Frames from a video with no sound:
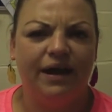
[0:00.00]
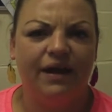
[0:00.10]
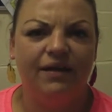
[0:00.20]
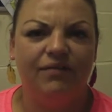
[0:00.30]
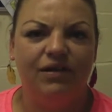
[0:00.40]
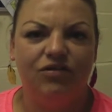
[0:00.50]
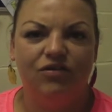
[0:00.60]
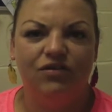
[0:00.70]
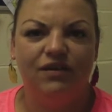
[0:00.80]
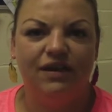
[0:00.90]
kind of
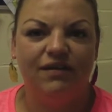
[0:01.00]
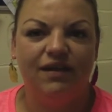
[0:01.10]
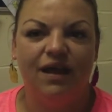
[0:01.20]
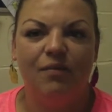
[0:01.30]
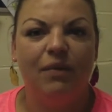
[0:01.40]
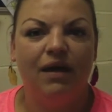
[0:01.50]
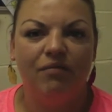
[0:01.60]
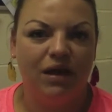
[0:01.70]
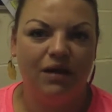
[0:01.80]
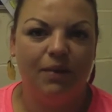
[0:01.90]
injustice that I
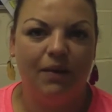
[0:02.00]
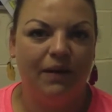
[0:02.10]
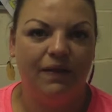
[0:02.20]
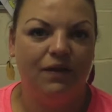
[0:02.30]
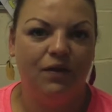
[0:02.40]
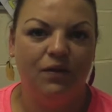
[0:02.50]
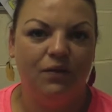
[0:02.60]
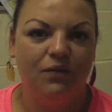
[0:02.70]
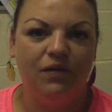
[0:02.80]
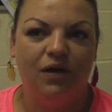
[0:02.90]
might read about in the
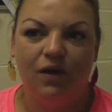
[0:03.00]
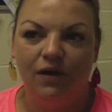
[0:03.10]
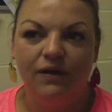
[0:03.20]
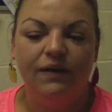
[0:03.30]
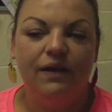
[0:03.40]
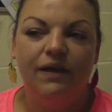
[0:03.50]
news, or